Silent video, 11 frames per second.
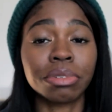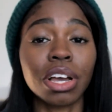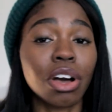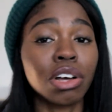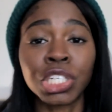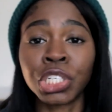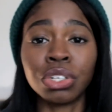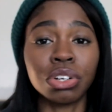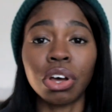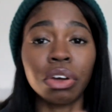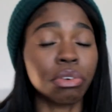was like, oh
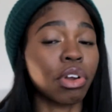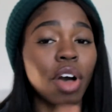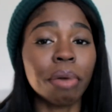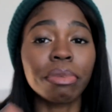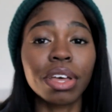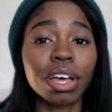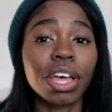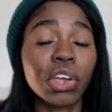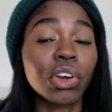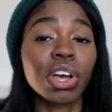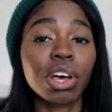shoot, no, no, I'm good,
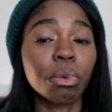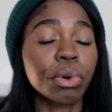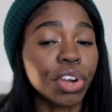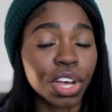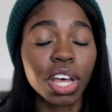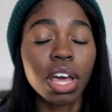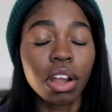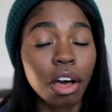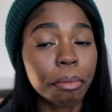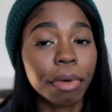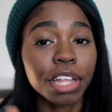you're good, we're good,
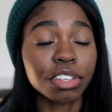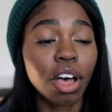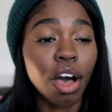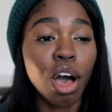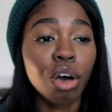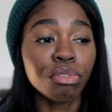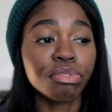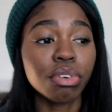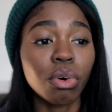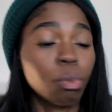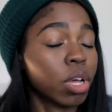all bets off.
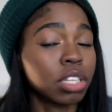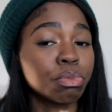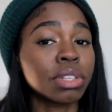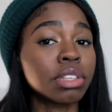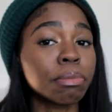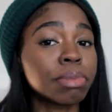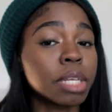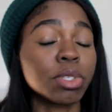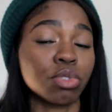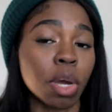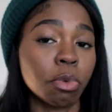What's, what the
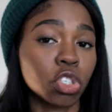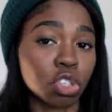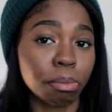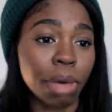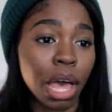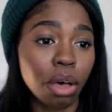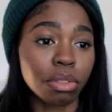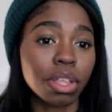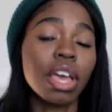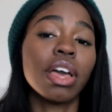bleep is wrong with your mouth?